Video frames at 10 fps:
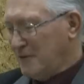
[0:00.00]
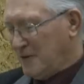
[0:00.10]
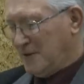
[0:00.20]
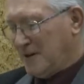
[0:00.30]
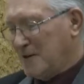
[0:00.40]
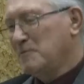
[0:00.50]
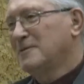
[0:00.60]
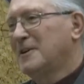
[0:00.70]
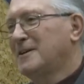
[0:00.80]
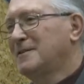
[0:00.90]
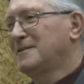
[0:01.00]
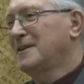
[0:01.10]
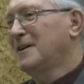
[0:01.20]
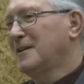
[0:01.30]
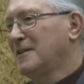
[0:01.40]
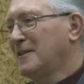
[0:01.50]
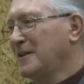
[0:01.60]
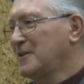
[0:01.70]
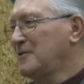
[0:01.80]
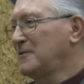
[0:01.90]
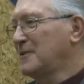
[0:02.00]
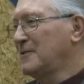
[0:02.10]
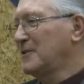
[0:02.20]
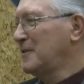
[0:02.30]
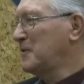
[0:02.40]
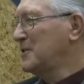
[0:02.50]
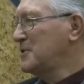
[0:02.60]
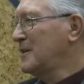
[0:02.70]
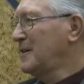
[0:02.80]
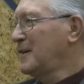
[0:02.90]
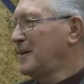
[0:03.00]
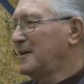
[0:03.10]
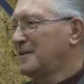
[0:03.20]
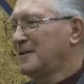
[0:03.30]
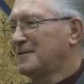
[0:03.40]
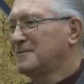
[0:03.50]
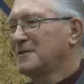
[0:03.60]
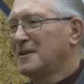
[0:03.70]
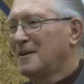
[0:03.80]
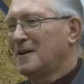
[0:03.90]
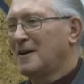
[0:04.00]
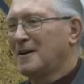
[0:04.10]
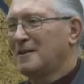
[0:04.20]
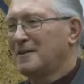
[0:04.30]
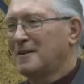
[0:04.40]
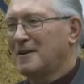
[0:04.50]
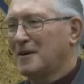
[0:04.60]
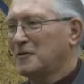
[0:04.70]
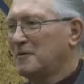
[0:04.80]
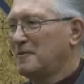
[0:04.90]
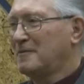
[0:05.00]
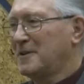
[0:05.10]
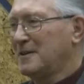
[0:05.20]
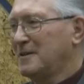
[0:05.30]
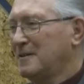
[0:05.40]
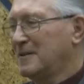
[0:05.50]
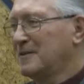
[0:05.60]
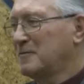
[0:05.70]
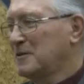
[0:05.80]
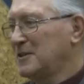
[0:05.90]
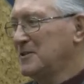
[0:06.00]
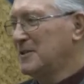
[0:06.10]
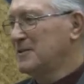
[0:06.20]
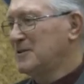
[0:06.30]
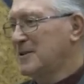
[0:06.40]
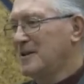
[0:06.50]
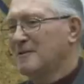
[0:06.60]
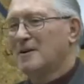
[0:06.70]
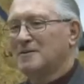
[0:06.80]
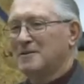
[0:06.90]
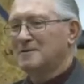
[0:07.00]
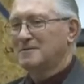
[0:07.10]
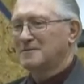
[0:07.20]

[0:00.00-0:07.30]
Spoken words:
of your time, and I thank you very, very much. And I would be pleased to stay around and